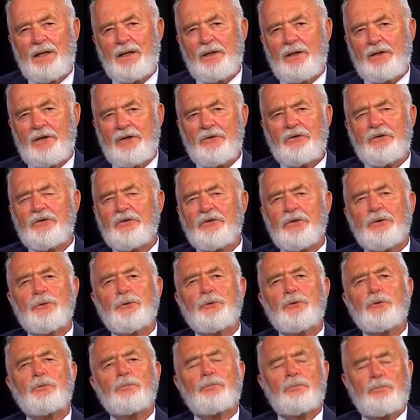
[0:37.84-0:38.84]
This is a
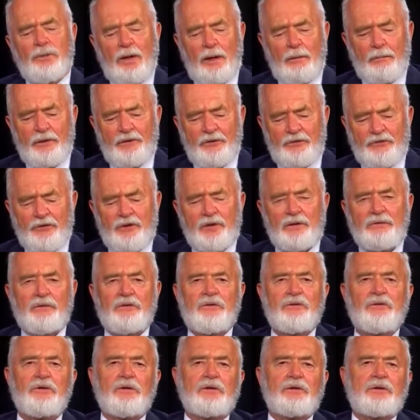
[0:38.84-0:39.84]
new public
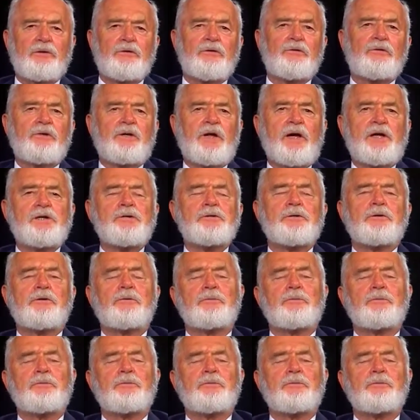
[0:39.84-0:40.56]
service that this station